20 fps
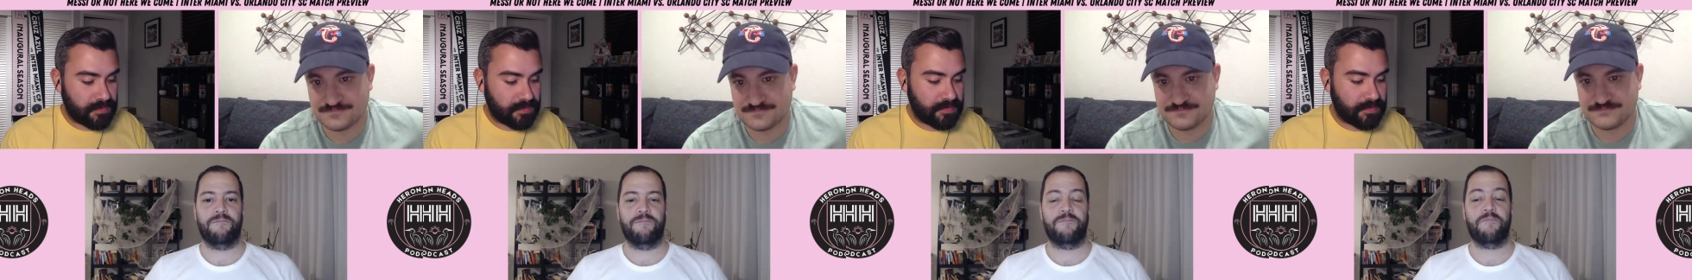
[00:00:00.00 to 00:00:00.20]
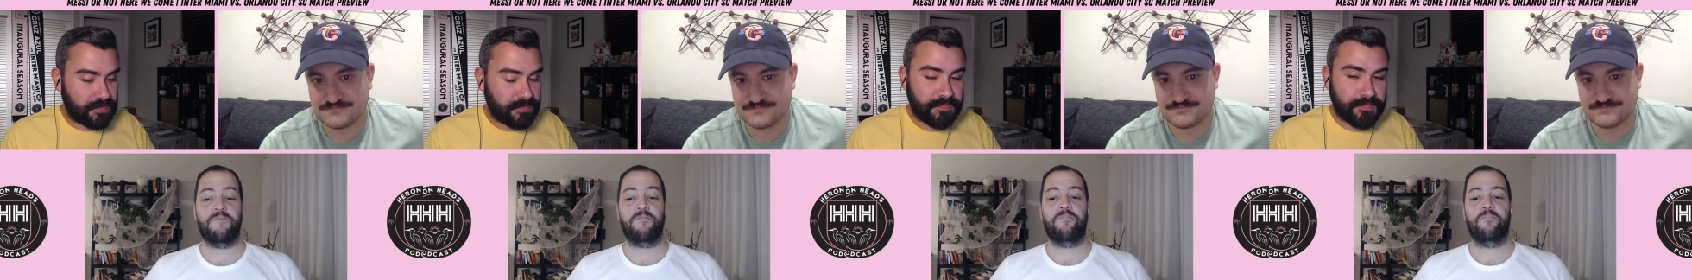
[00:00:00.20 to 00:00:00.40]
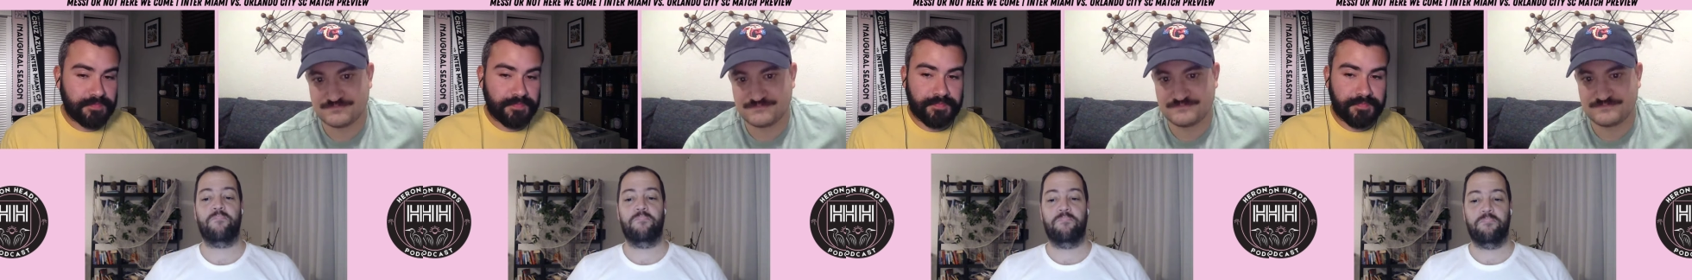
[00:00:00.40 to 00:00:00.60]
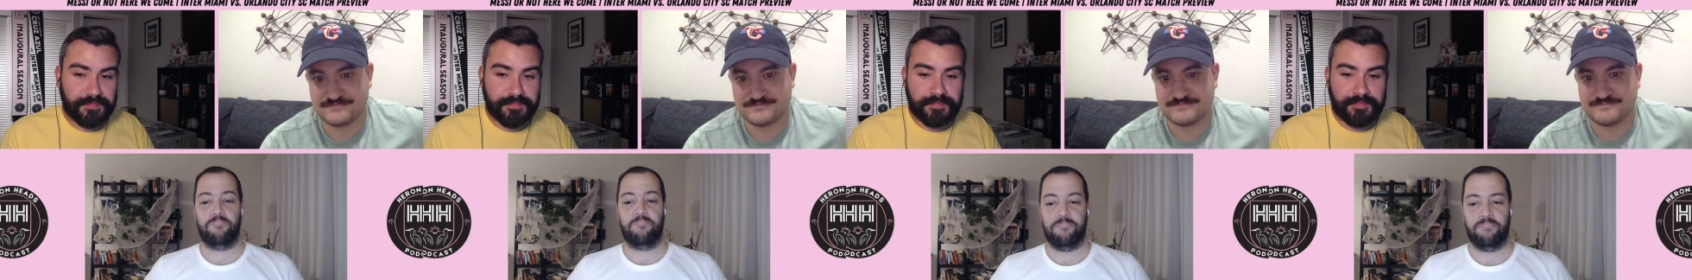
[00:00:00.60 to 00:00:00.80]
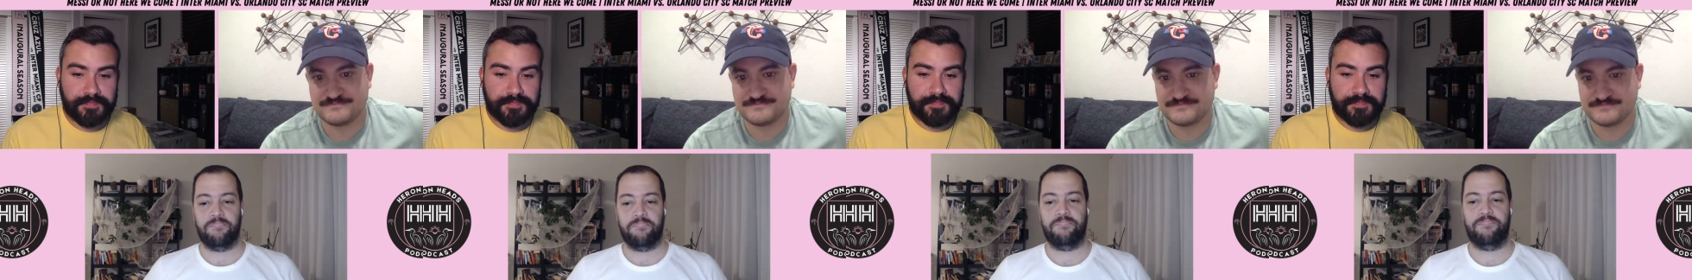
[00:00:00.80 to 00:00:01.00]

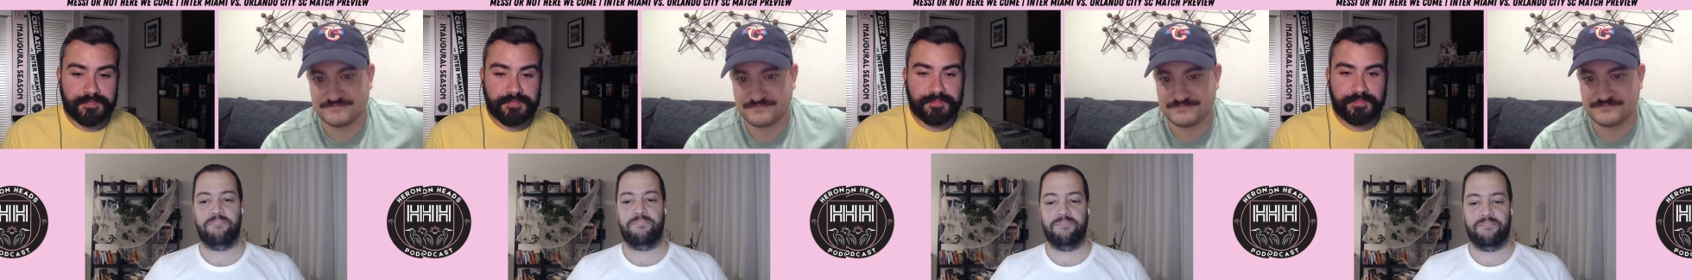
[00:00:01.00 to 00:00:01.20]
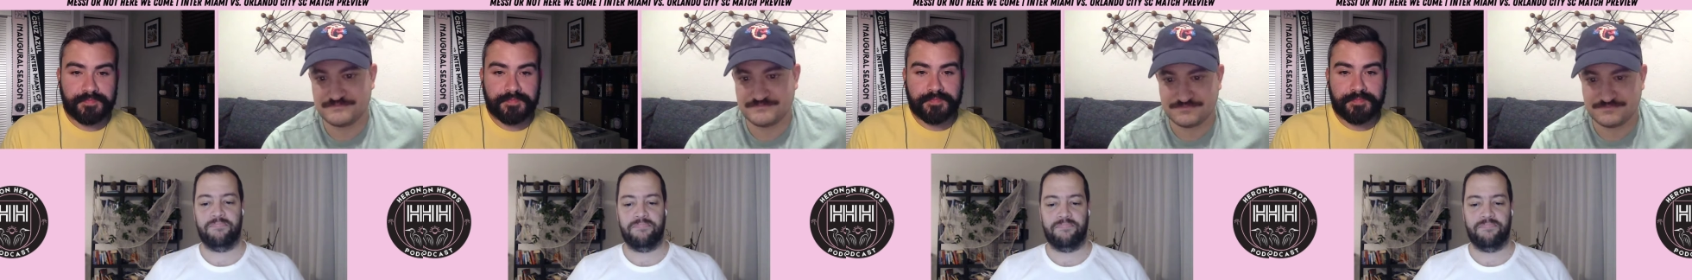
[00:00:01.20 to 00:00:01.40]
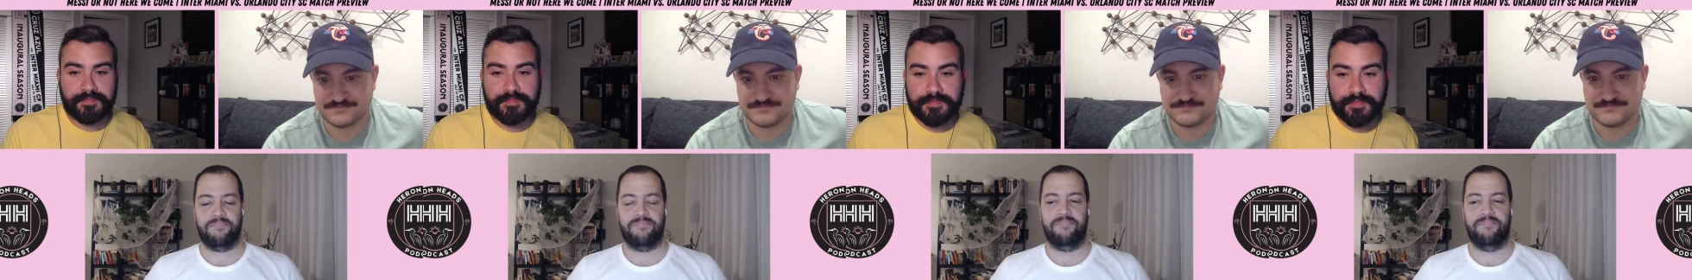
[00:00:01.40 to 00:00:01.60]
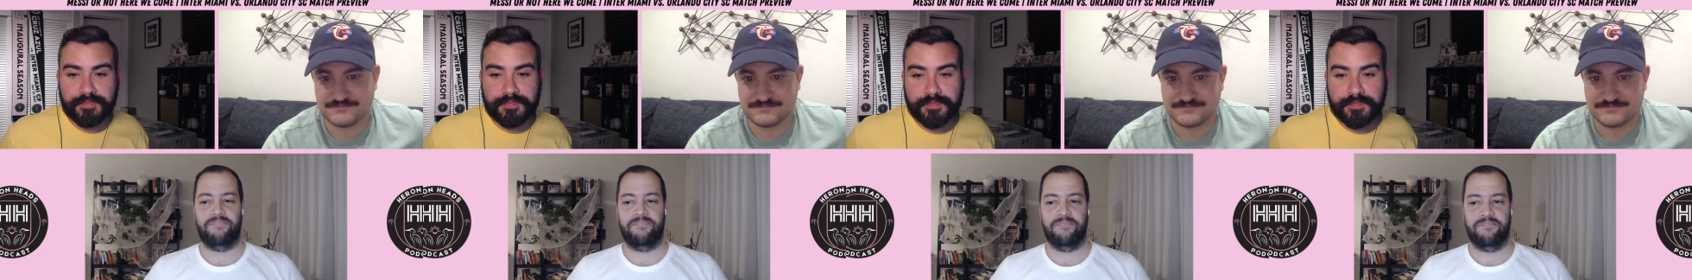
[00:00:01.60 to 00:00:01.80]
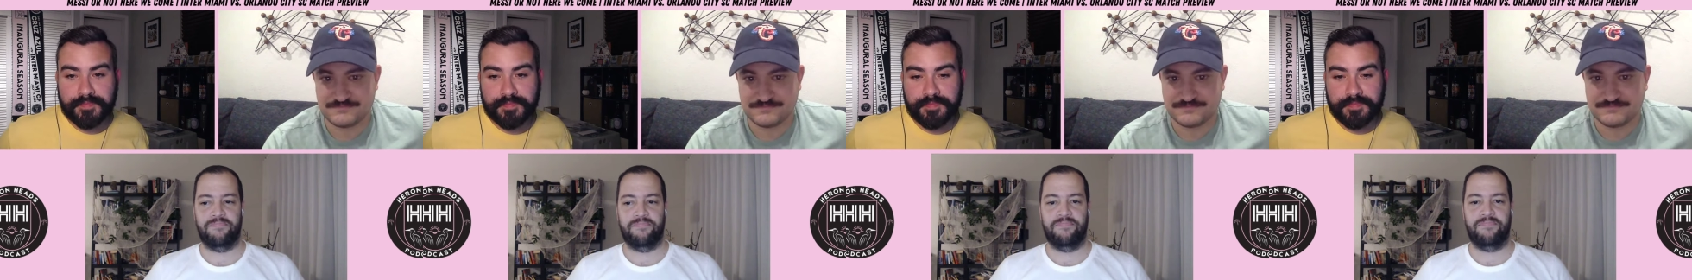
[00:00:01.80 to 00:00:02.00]

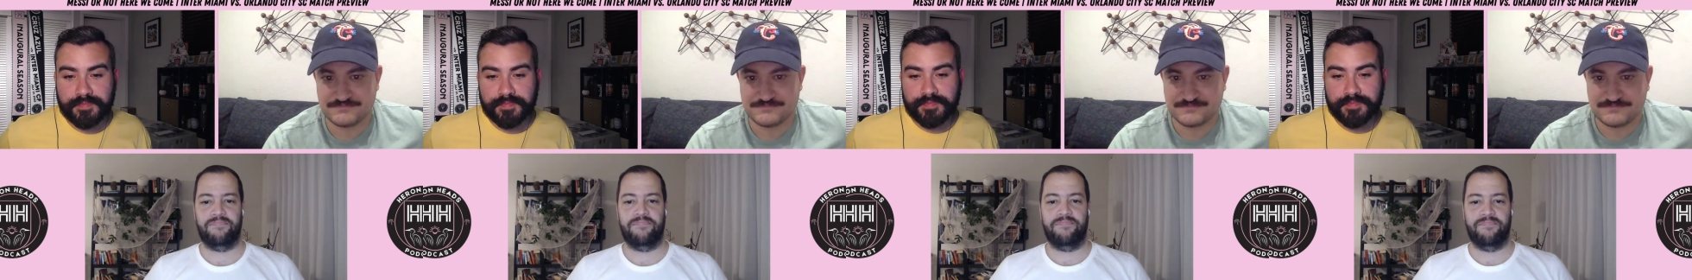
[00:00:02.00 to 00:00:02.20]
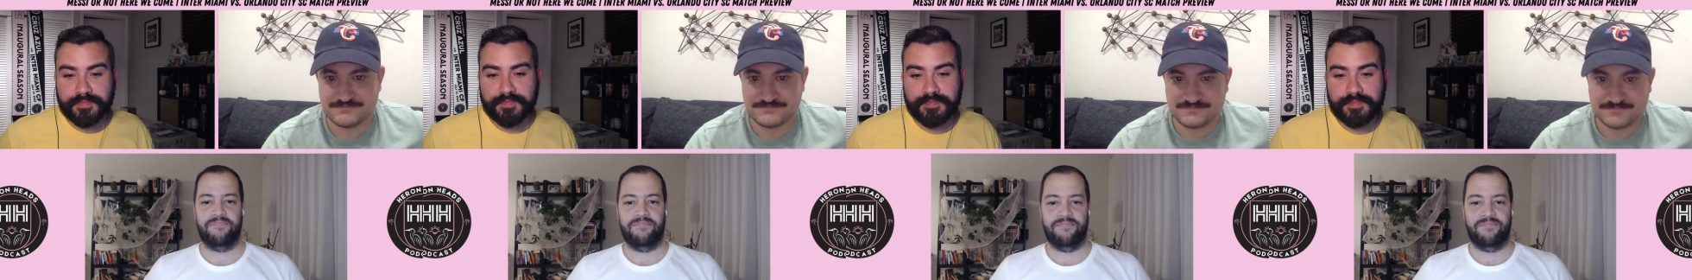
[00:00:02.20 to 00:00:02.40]
(no one is talking)